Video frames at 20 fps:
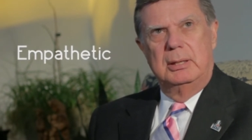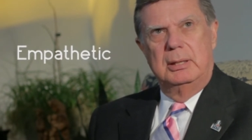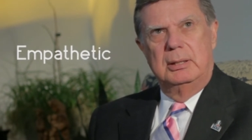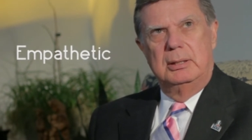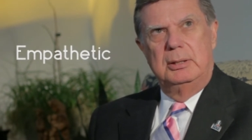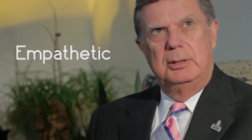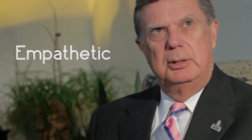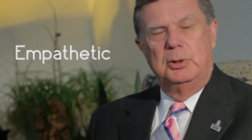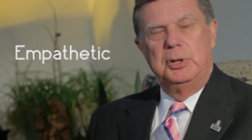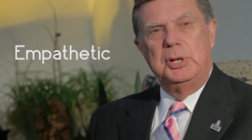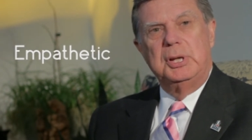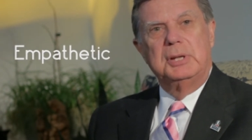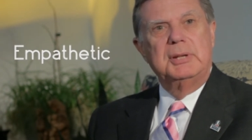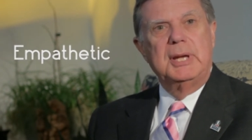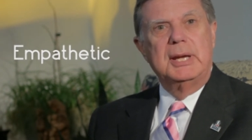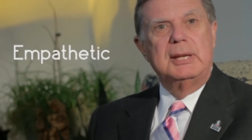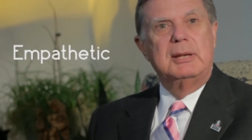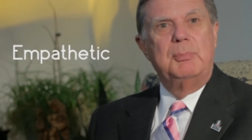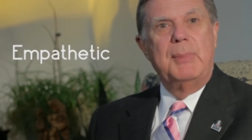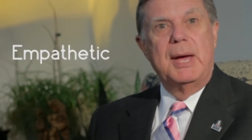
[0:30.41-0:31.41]
You know, you can
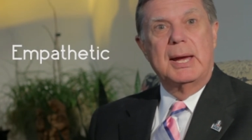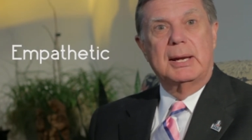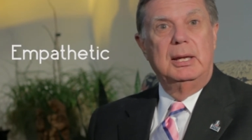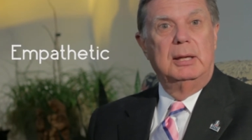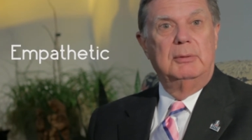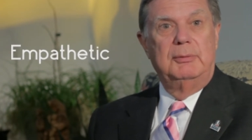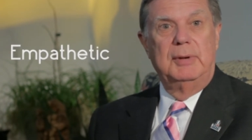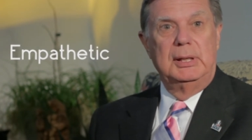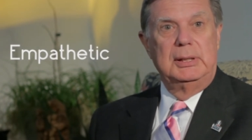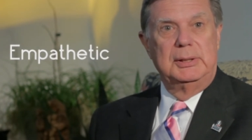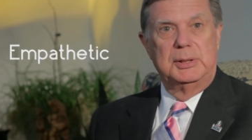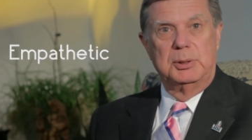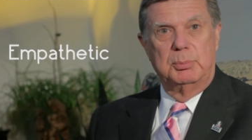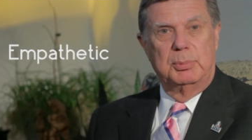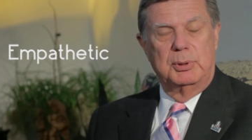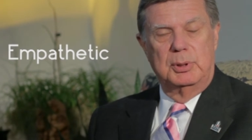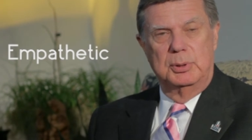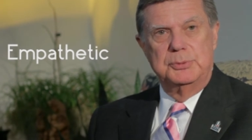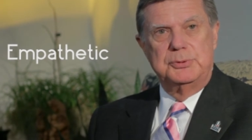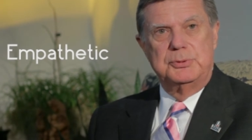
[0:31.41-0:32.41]
take the Machiavellian
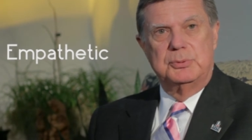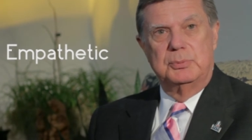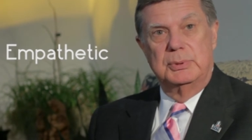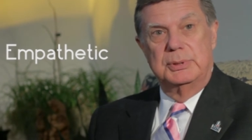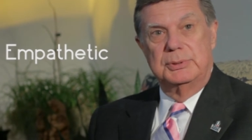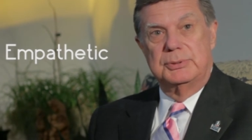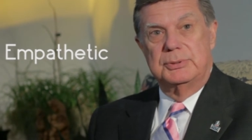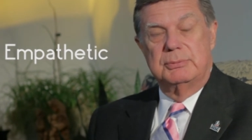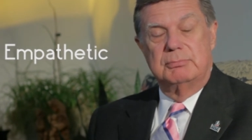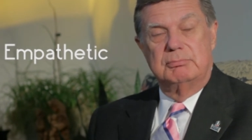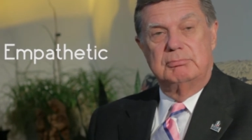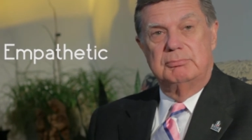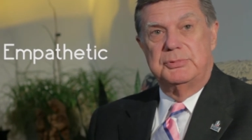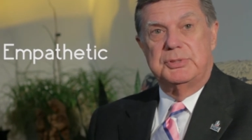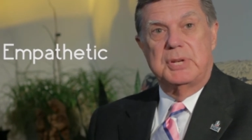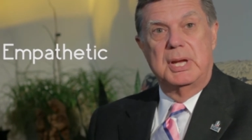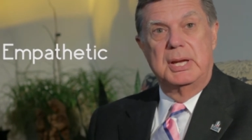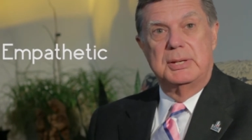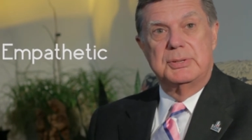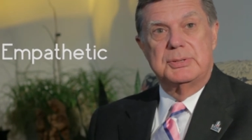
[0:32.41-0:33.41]
approach, which
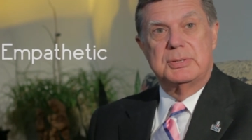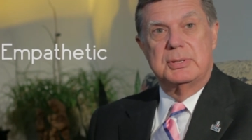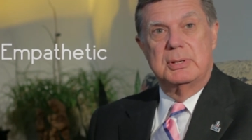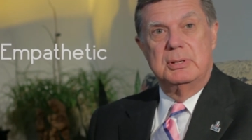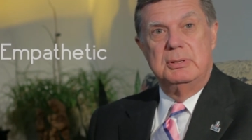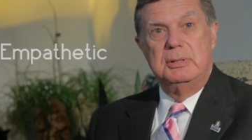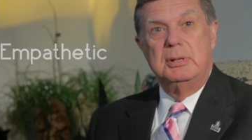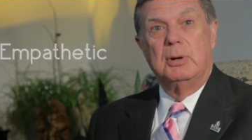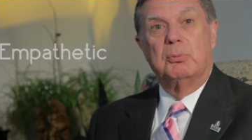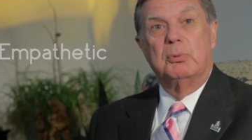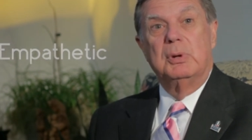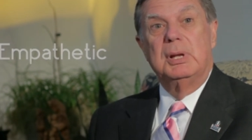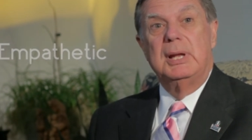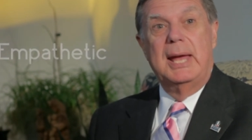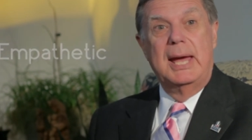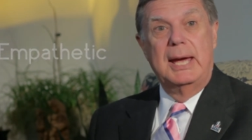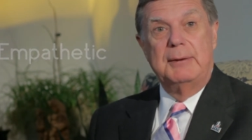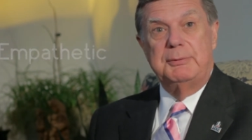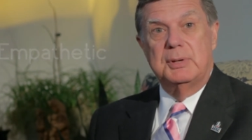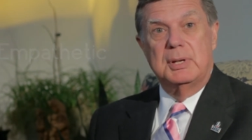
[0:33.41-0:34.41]
says that you don't
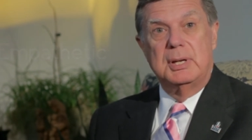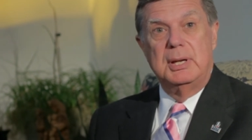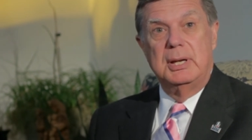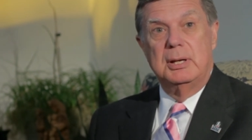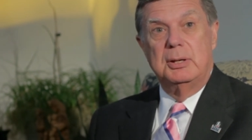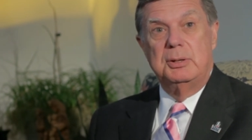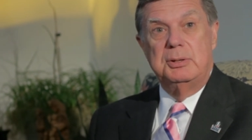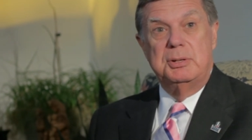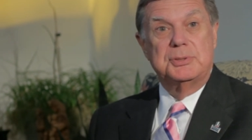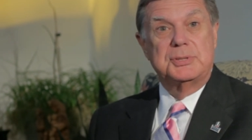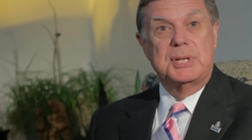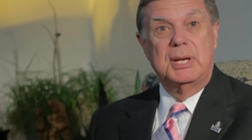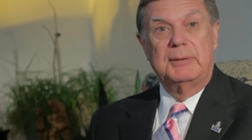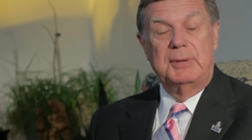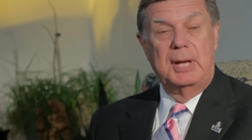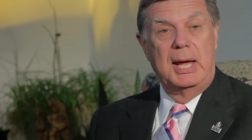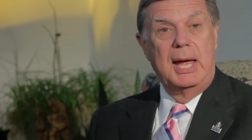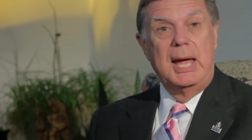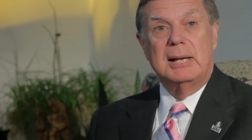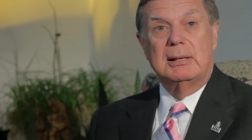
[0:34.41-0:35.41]
really have to care, you just
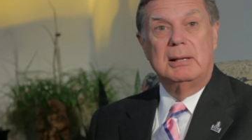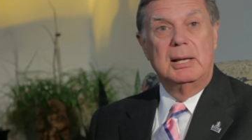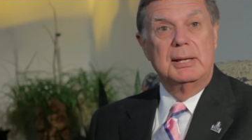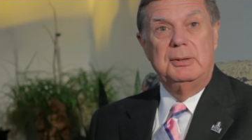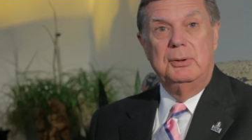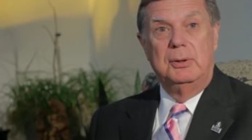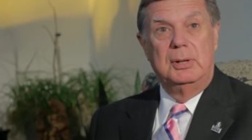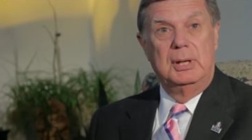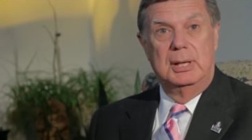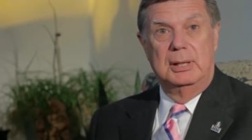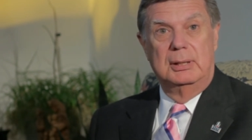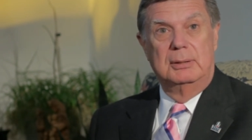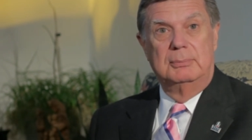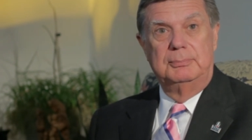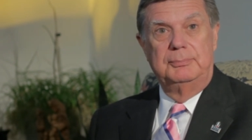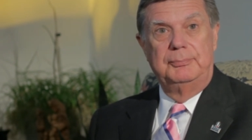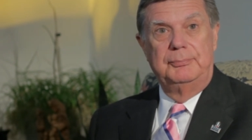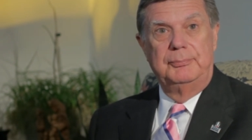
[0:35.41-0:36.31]
have to act like you care.